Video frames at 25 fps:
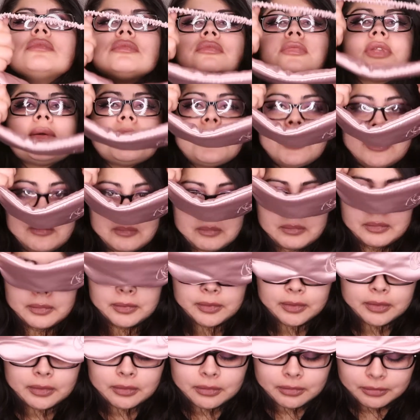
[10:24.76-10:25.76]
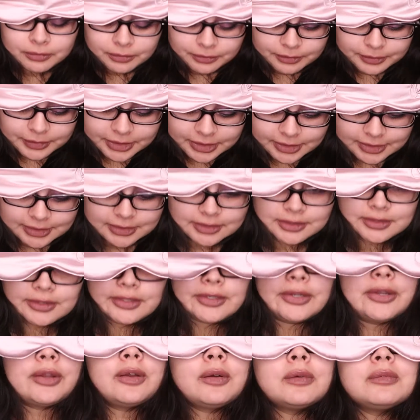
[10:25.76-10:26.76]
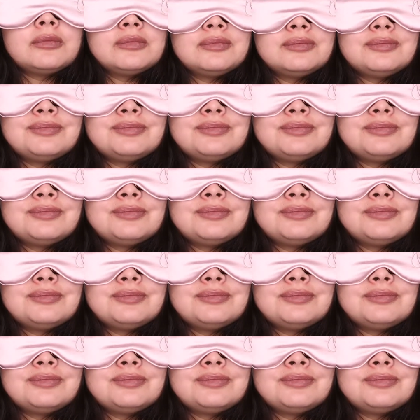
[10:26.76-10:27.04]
Let me put it on my butt. There you go.